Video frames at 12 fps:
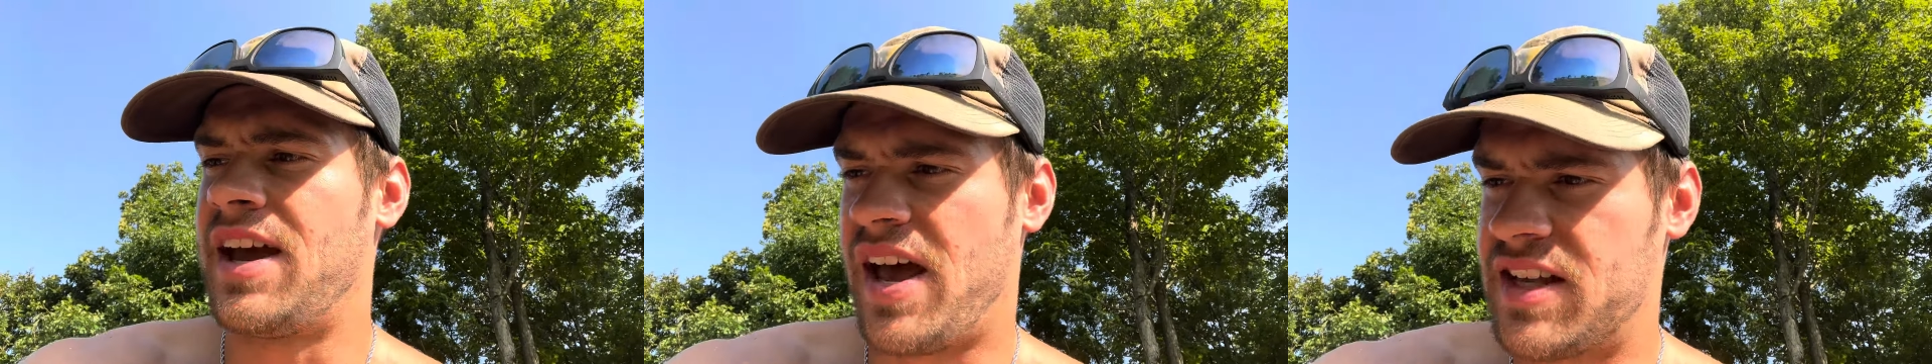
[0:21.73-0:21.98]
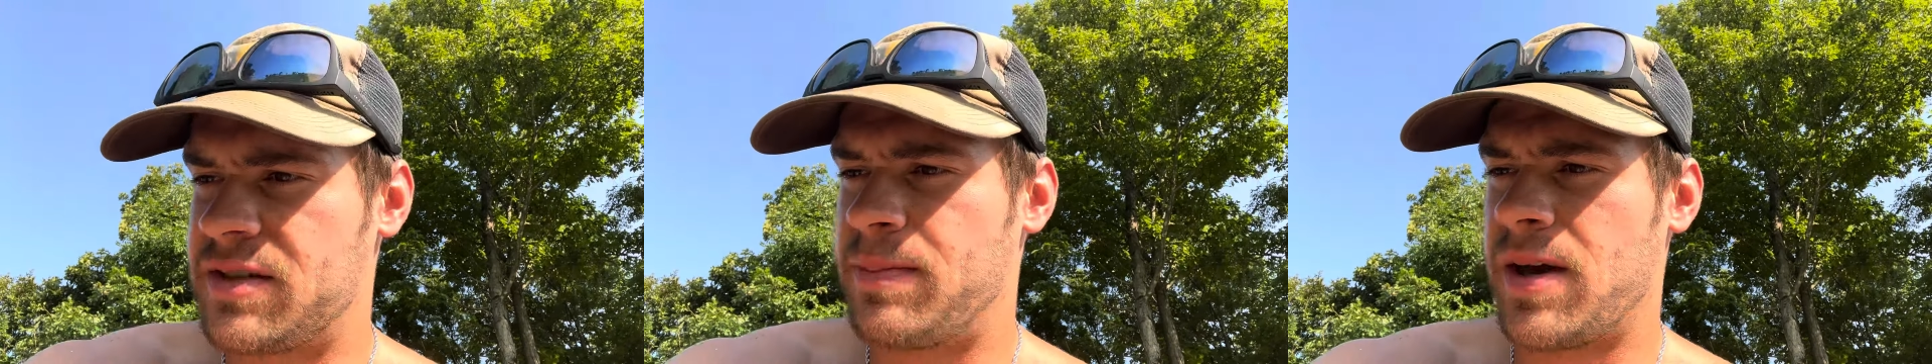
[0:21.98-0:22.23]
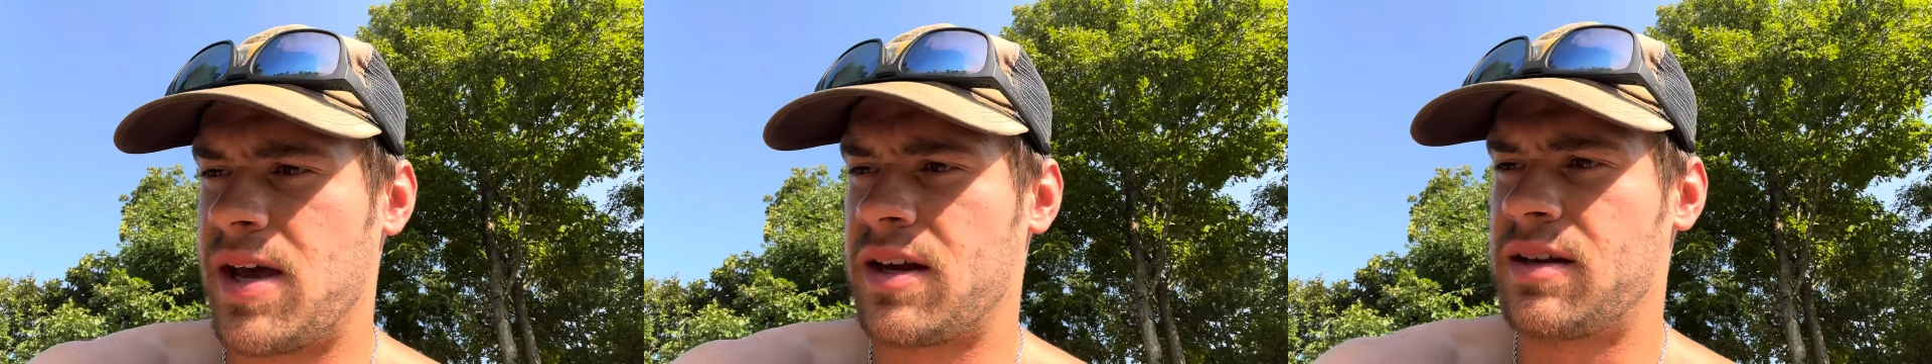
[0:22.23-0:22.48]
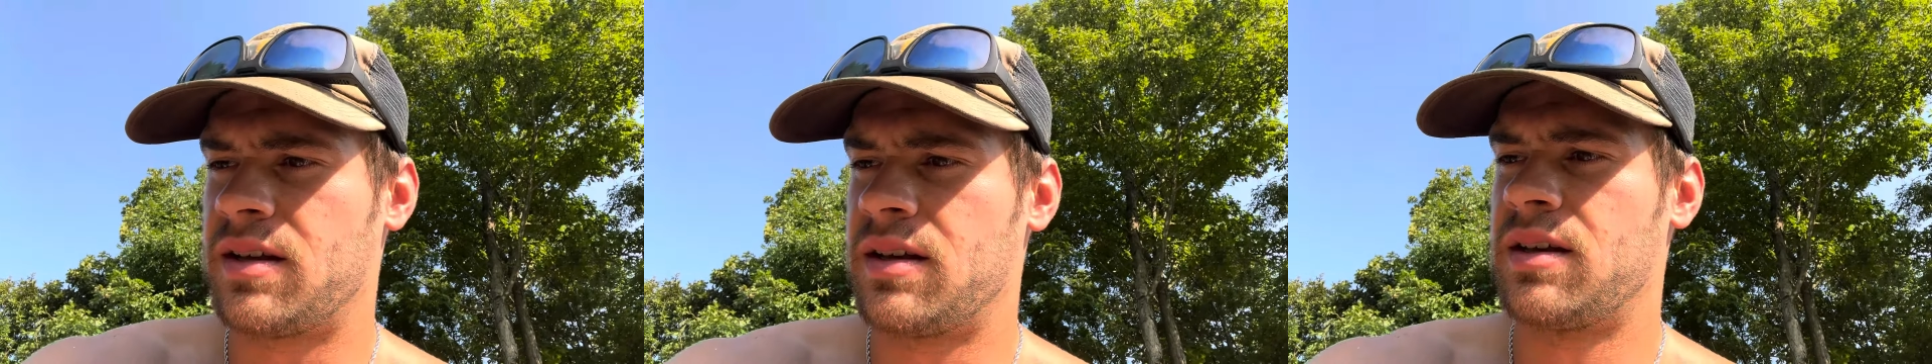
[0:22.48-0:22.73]

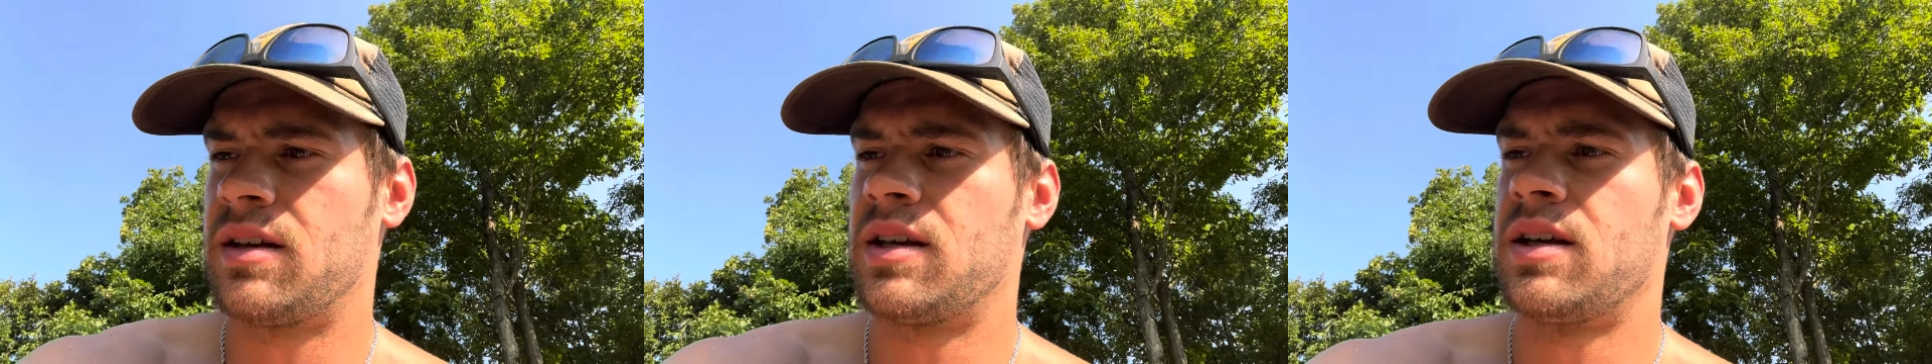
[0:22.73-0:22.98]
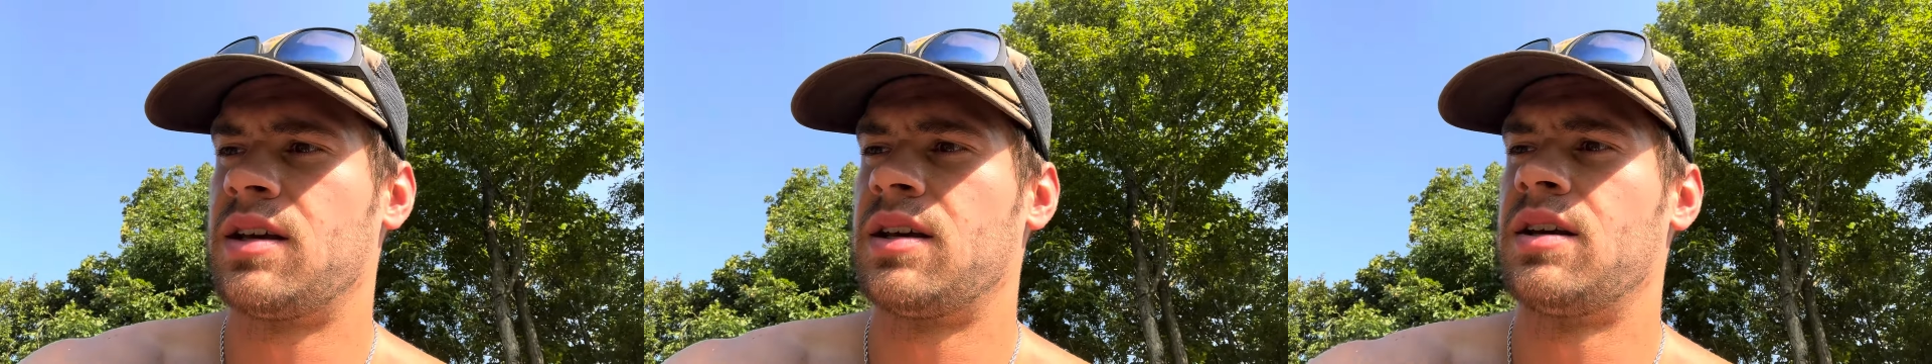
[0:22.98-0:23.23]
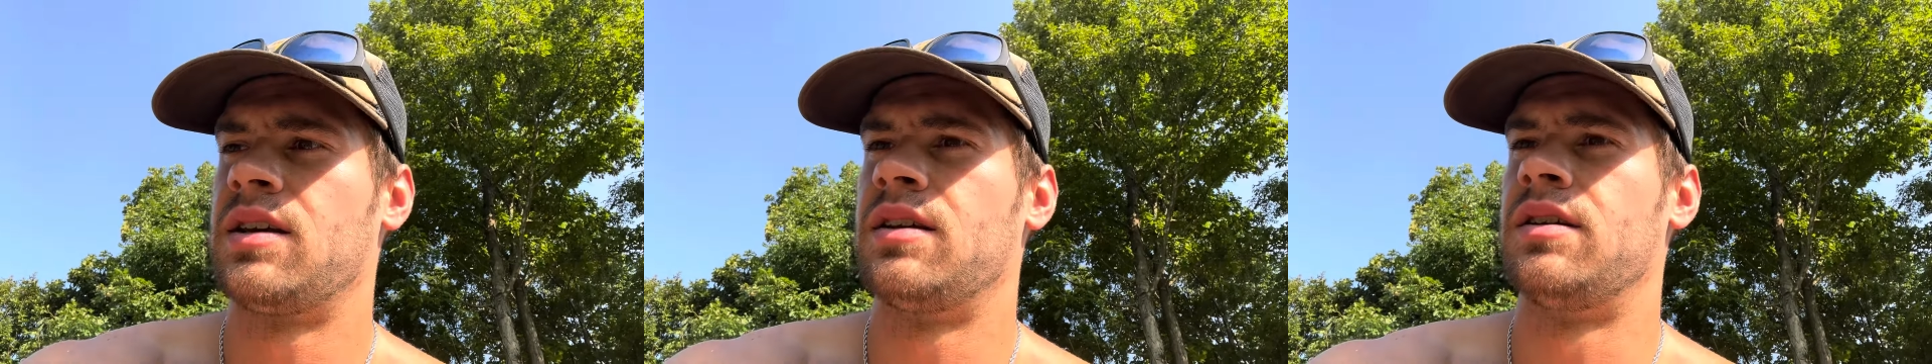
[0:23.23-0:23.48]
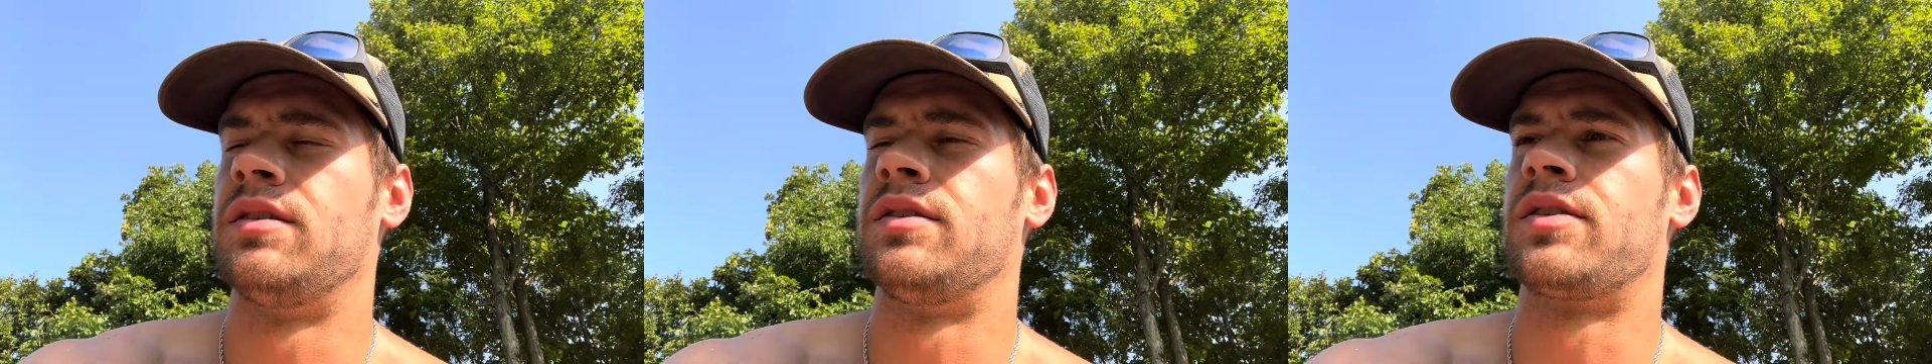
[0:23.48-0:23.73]
aspect
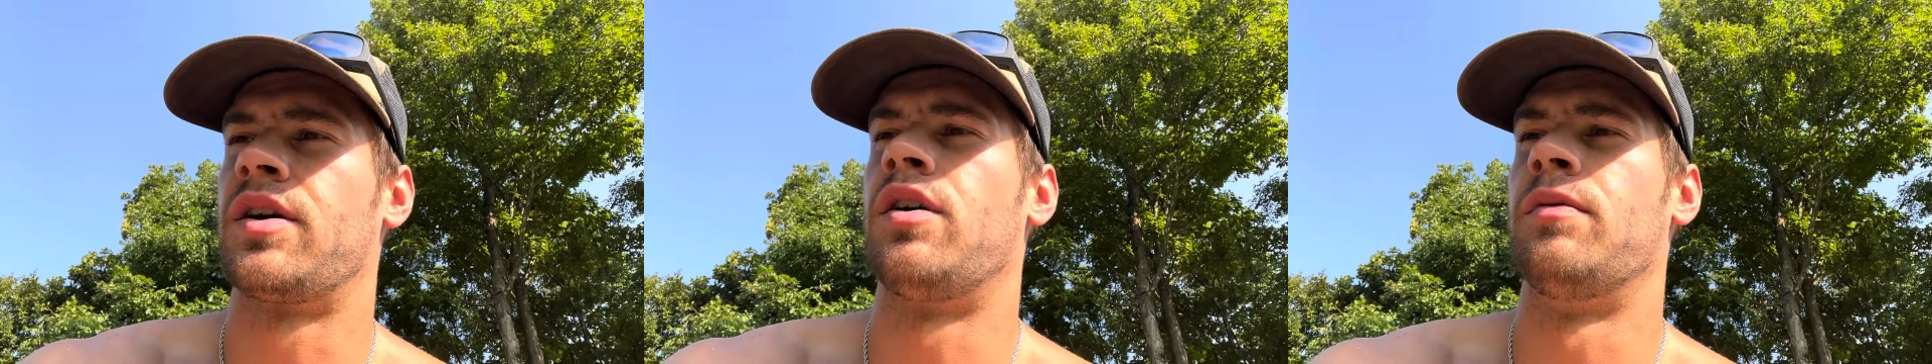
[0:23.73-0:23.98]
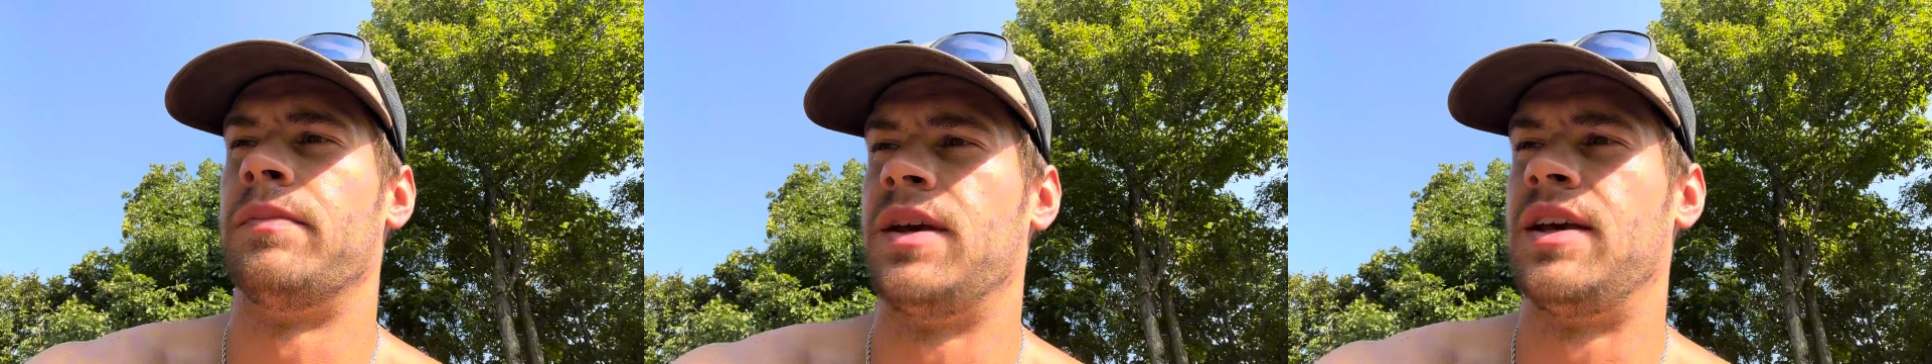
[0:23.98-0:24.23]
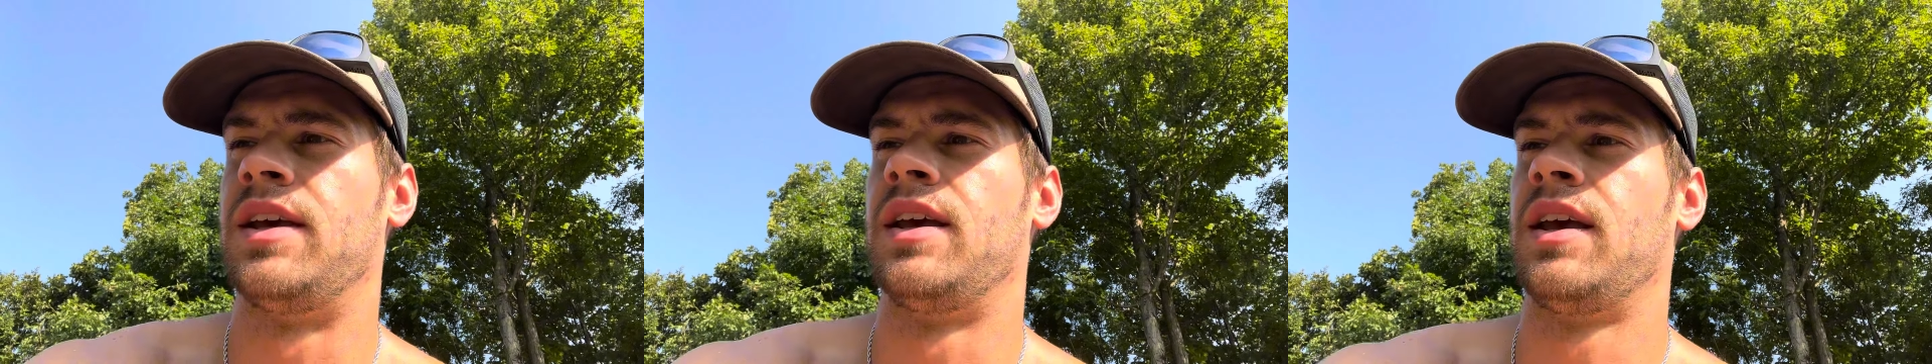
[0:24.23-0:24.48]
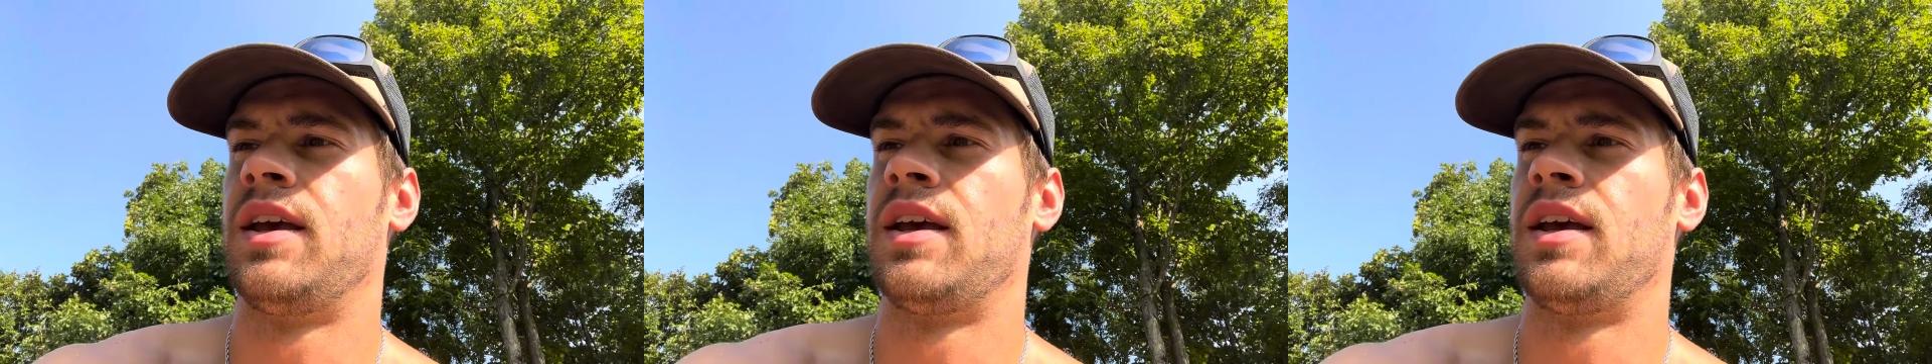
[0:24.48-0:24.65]
taught me